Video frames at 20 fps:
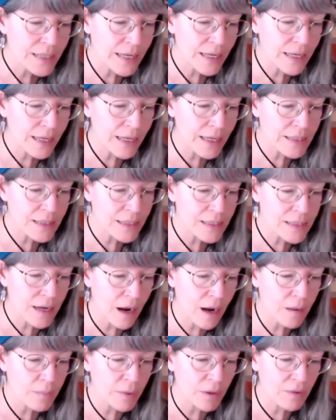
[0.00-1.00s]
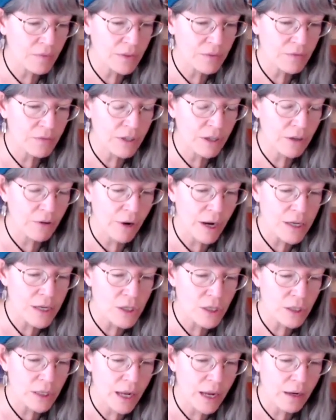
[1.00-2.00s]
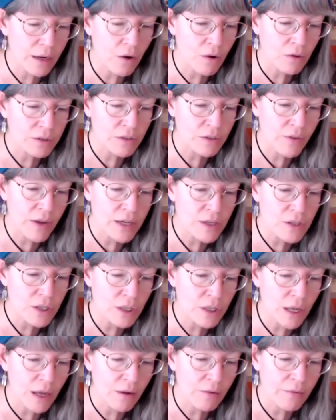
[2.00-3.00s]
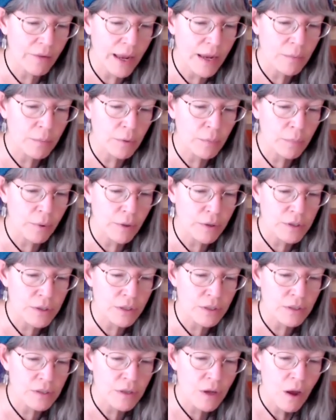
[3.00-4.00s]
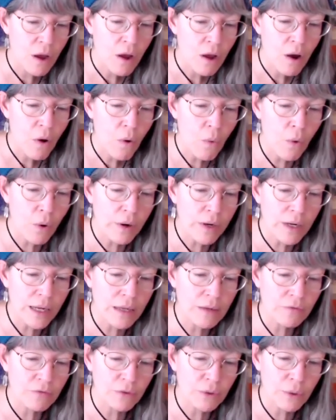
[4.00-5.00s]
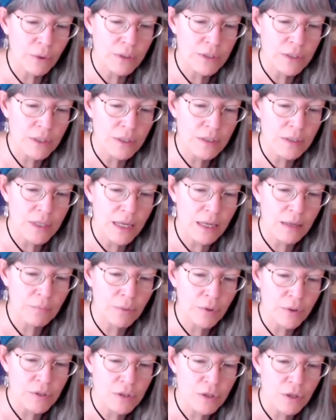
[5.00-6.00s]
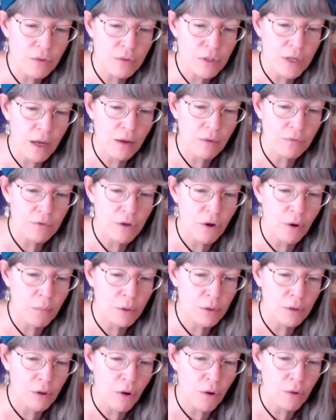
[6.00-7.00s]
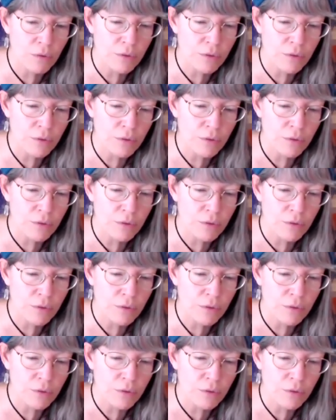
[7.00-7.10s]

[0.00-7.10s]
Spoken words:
Ting is a time of invigoration and cultivation of able persons or influences in pursuit of noble